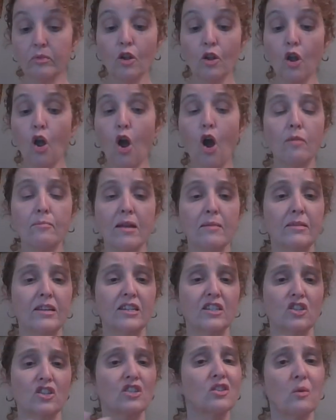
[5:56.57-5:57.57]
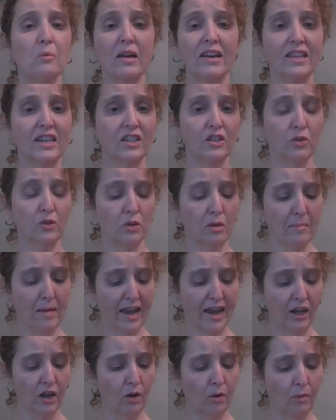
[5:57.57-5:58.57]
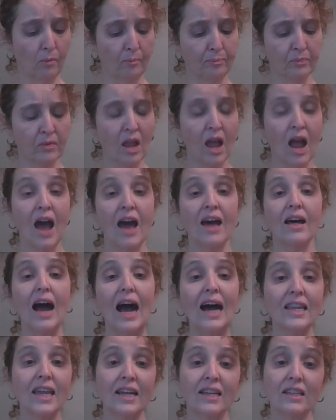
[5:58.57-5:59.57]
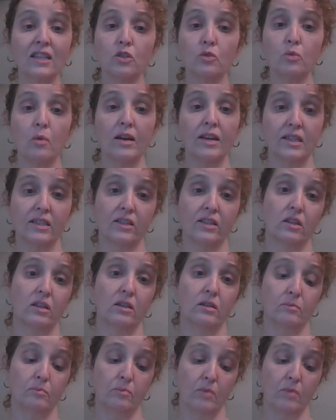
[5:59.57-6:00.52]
Or maybe it's just the way they do the mango. I like this one as an